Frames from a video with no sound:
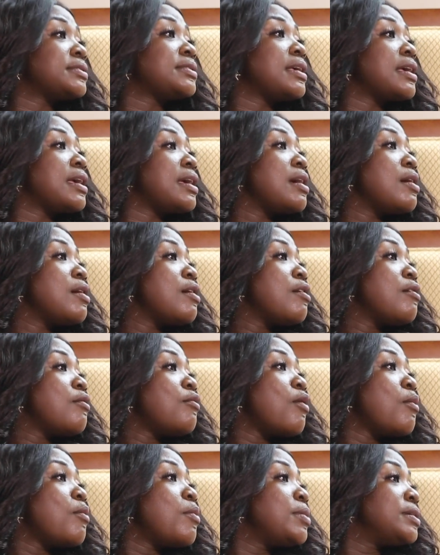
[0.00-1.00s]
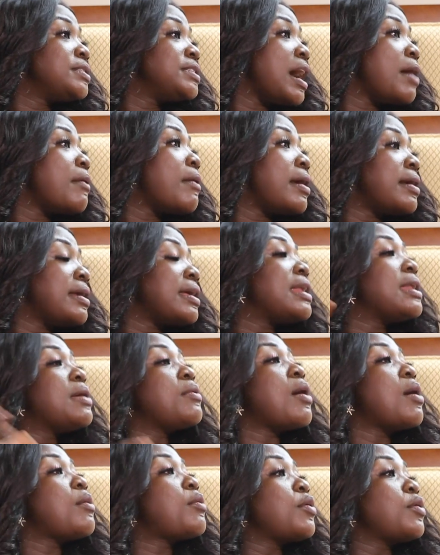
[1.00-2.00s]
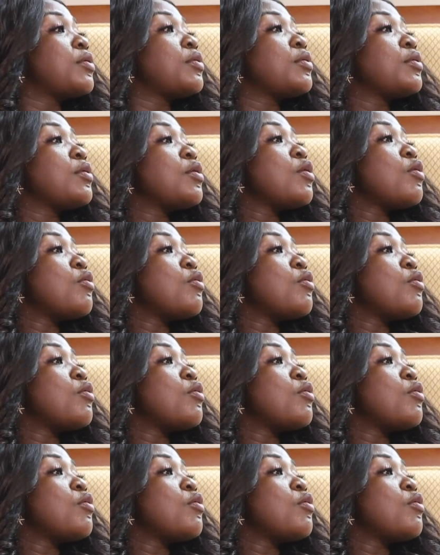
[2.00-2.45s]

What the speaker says: say, one will be jawari and a corner.